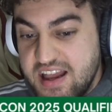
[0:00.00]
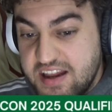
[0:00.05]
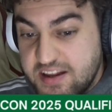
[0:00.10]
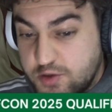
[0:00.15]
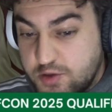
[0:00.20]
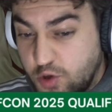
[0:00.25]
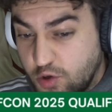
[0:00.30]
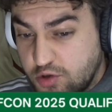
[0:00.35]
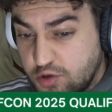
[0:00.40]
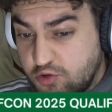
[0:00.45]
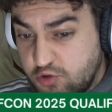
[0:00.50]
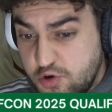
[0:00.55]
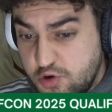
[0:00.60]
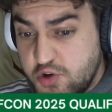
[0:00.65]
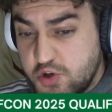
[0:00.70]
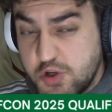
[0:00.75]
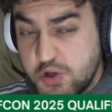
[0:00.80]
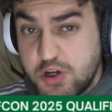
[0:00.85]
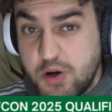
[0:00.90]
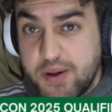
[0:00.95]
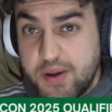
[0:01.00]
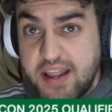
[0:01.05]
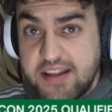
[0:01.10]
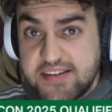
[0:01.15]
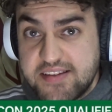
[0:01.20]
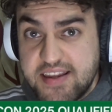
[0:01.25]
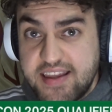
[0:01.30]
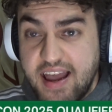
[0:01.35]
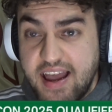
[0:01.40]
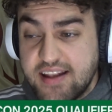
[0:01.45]
Scored a crucial goal
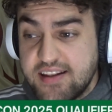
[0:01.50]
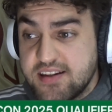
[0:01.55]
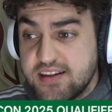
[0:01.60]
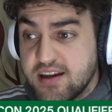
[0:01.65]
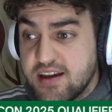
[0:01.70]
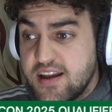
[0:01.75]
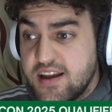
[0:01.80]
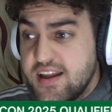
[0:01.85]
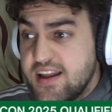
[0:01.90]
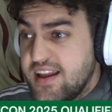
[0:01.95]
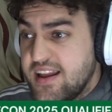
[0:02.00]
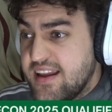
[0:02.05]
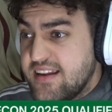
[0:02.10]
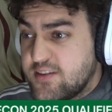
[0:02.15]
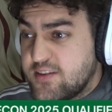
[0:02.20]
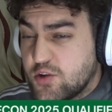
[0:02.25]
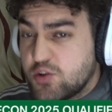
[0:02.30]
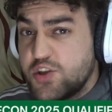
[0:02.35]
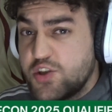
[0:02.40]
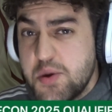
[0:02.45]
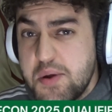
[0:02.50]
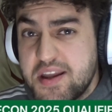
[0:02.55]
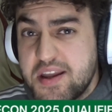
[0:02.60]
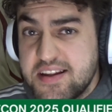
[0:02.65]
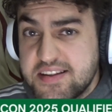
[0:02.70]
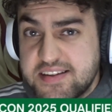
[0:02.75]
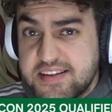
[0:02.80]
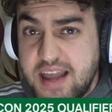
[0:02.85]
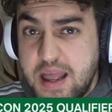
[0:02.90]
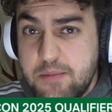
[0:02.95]
against Uganda. He scored 2
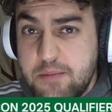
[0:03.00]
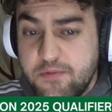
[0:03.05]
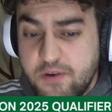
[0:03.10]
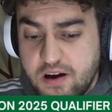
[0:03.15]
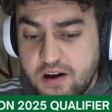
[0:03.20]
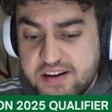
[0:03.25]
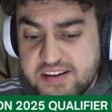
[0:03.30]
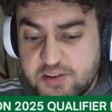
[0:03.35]
against Cape Verde.